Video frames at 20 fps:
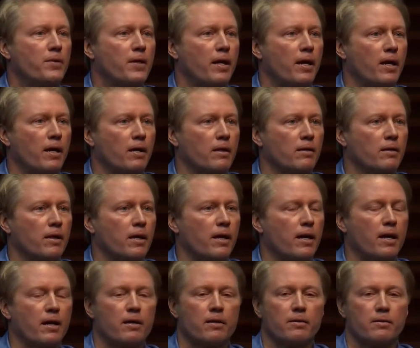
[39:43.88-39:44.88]
And,
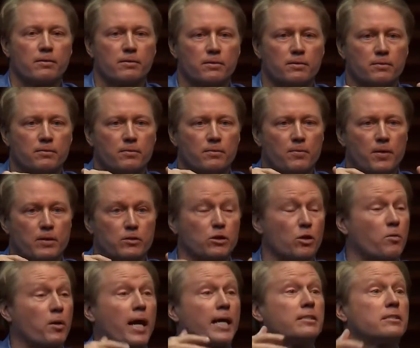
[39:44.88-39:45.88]
and, and
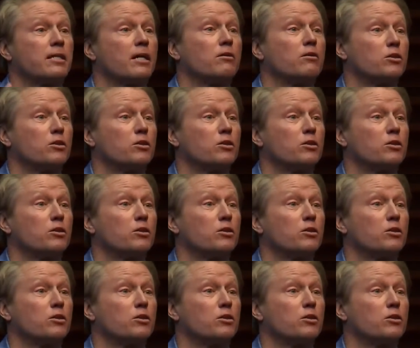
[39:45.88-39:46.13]
so when I said